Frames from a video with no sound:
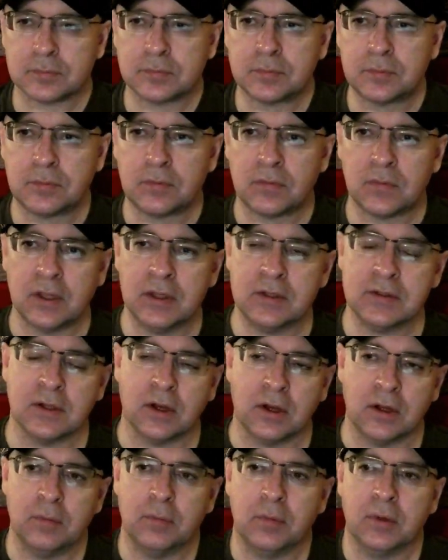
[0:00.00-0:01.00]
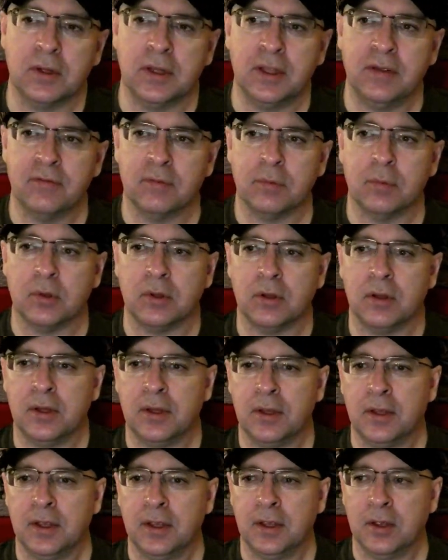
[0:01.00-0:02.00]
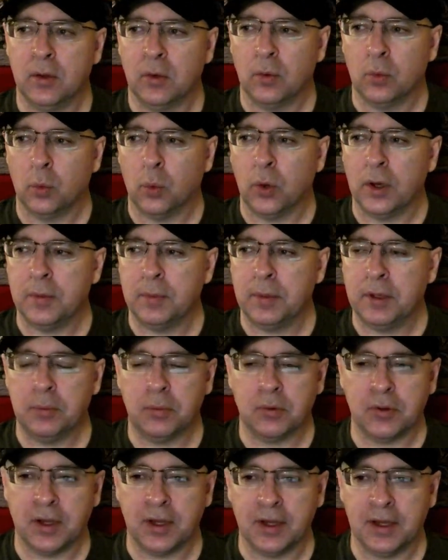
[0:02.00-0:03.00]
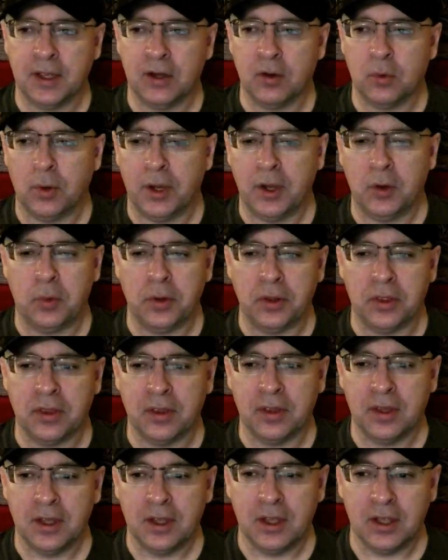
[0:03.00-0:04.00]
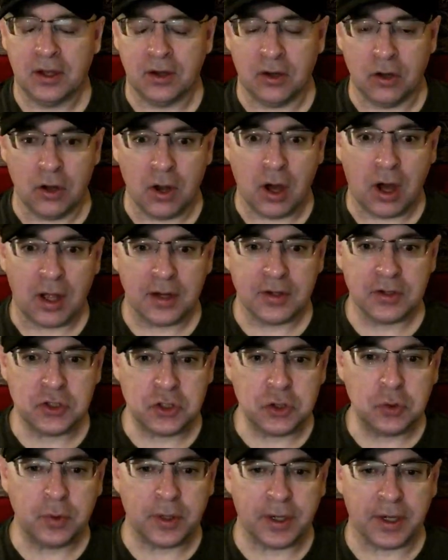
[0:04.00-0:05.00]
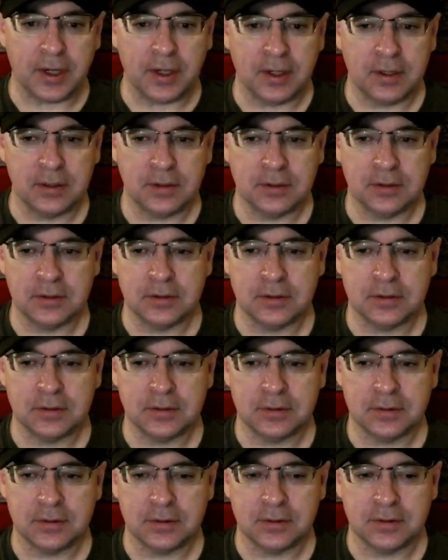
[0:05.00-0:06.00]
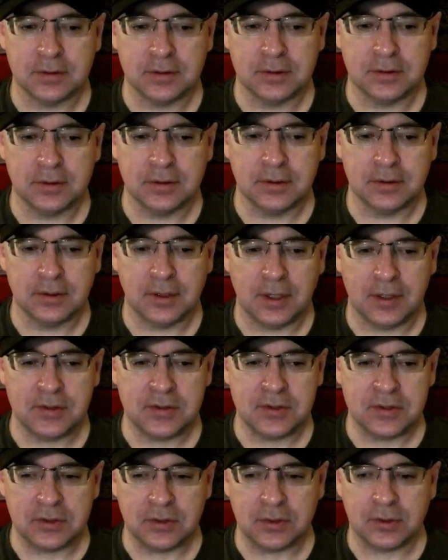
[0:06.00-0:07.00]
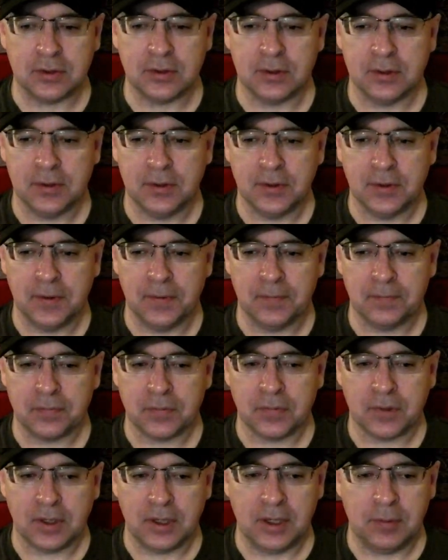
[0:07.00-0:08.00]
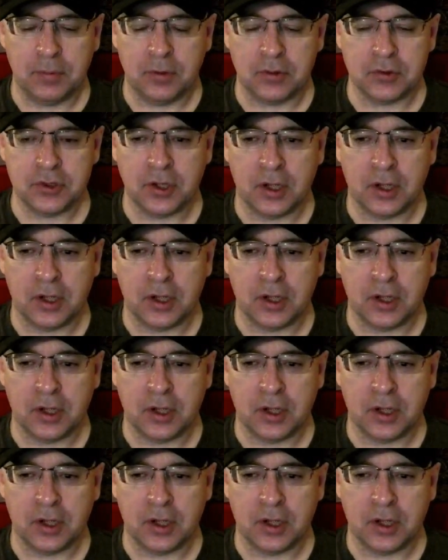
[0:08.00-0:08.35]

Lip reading: it's unbelievable what people can get away with not doing and still keep their job.